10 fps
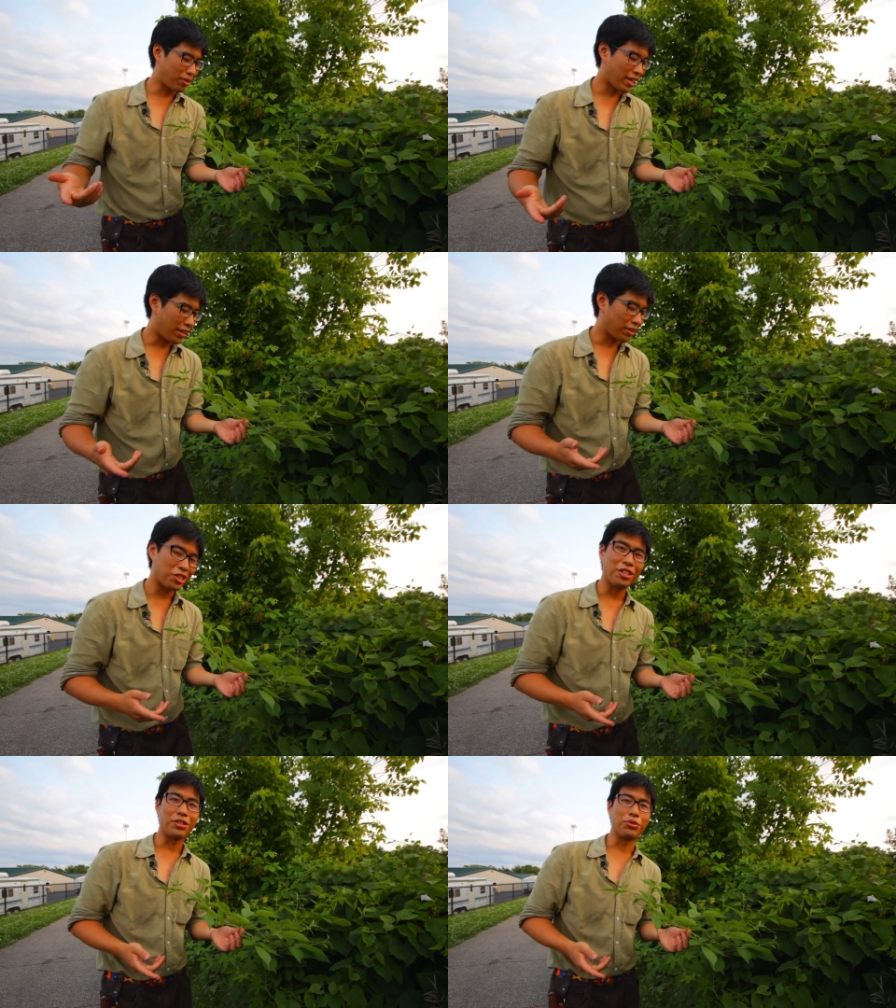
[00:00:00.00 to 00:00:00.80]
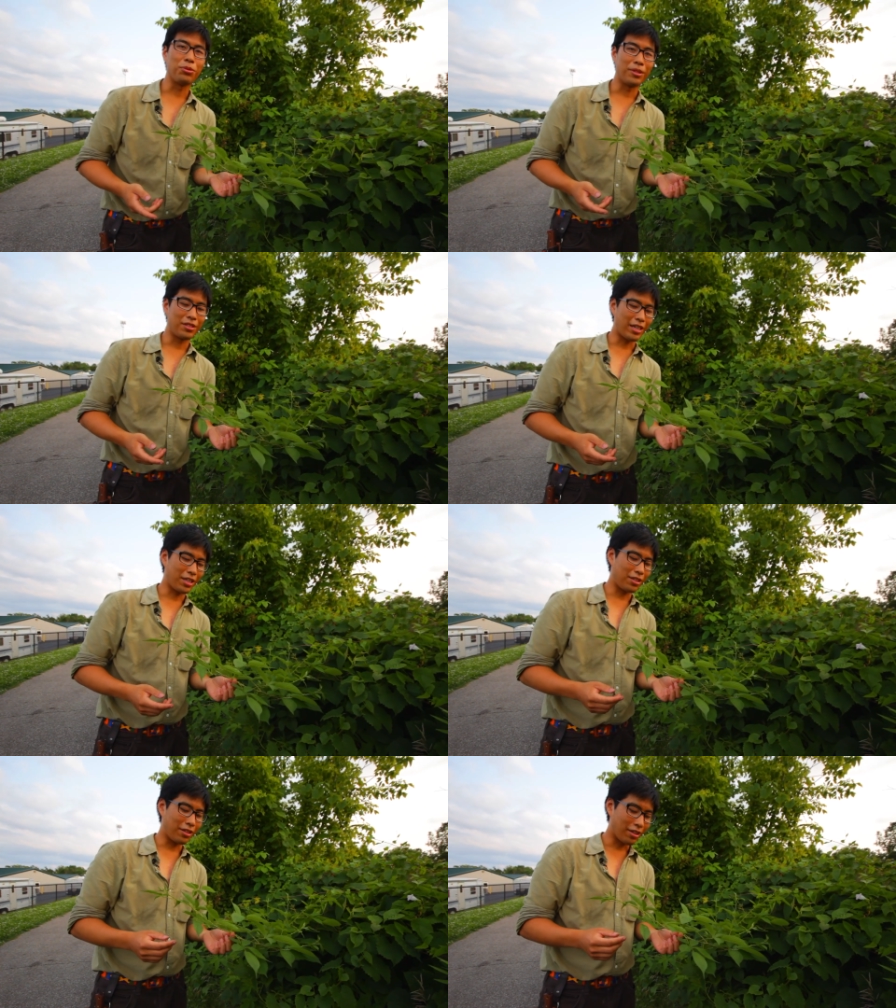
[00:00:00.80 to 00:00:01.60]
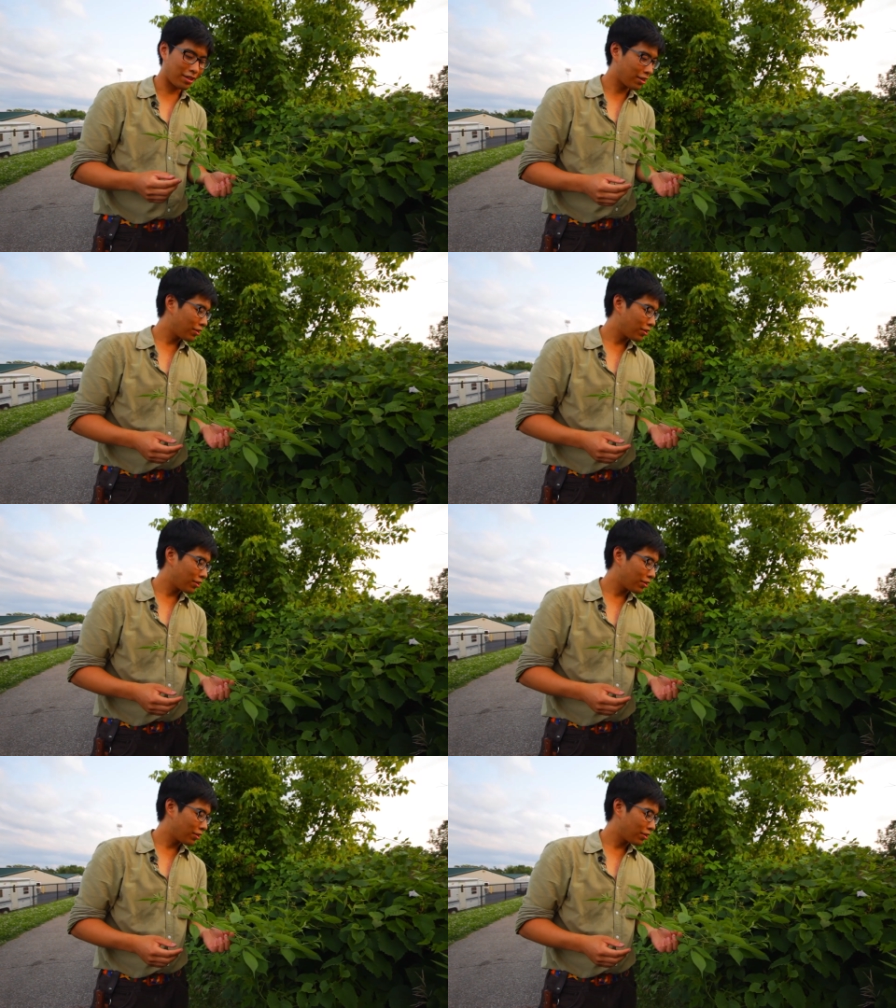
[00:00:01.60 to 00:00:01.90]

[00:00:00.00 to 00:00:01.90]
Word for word: plant in the genus Rubus, actually.